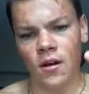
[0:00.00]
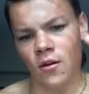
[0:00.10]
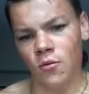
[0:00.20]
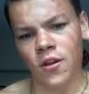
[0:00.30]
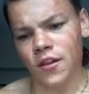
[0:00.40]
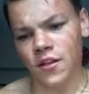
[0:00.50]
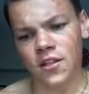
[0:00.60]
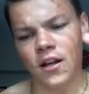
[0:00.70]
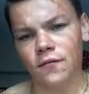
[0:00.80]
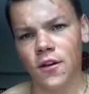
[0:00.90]
with a
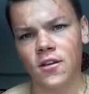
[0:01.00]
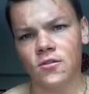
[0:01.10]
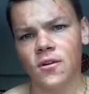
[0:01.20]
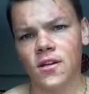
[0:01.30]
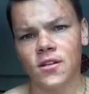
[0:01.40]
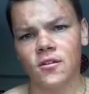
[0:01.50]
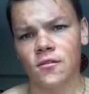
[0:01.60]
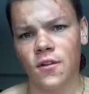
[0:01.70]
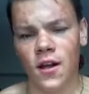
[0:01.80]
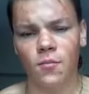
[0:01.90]
slight fluctuation
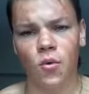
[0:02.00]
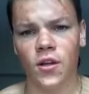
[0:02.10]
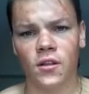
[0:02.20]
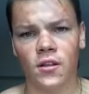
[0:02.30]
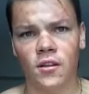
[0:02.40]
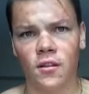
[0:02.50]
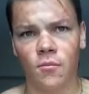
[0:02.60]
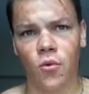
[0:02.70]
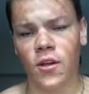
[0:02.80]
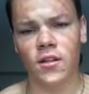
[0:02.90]
of like point
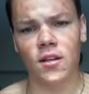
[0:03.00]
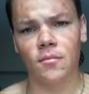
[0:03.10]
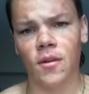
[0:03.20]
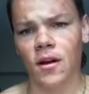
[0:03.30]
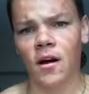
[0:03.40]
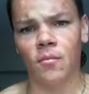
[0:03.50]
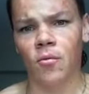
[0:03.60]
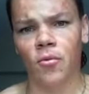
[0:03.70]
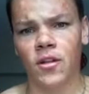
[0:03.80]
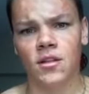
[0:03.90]
something up or
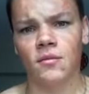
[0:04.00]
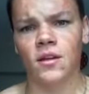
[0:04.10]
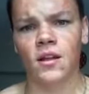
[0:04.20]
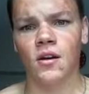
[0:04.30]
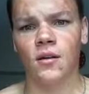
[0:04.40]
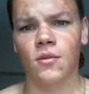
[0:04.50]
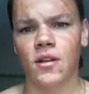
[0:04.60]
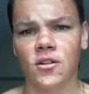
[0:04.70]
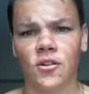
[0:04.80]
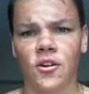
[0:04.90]
point something down, I mean,
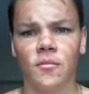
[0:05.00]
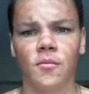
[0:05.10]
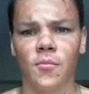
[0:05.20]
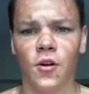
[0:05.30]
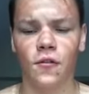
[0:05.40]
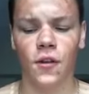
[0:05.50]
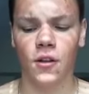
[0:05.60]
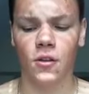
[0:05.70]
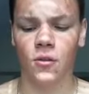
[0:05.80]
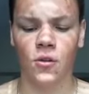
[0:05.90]
it's not going to be
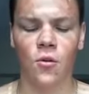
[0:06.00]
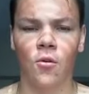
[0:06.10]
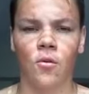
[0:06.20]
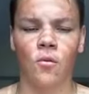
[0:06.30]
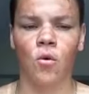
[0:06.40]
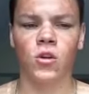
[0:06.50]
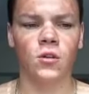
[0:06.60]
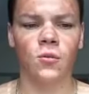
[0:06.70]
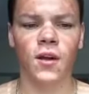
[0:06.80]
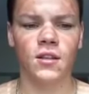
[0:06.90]
perfect. Your
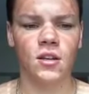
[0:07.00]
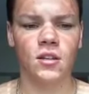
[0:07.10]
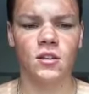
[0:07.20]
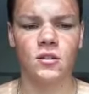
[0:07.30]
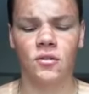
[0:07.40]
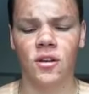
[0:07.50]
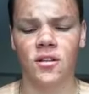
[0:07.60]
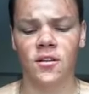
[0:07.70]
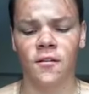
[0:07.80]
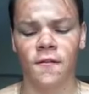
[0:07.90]
water weight changes, all that
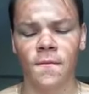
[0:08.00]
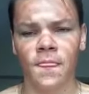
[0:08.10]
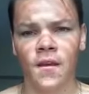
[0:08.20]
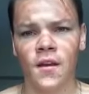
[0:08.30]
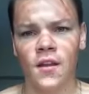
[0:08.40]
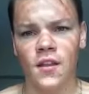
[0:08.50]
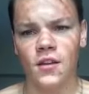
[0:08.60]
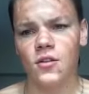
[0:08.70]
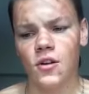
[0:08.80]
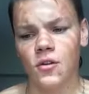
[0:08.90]
stuff.
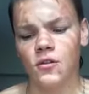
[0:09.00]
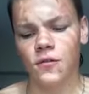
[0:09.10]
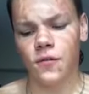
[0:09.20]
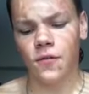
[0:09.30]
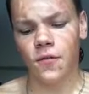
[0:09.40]
Then you know you've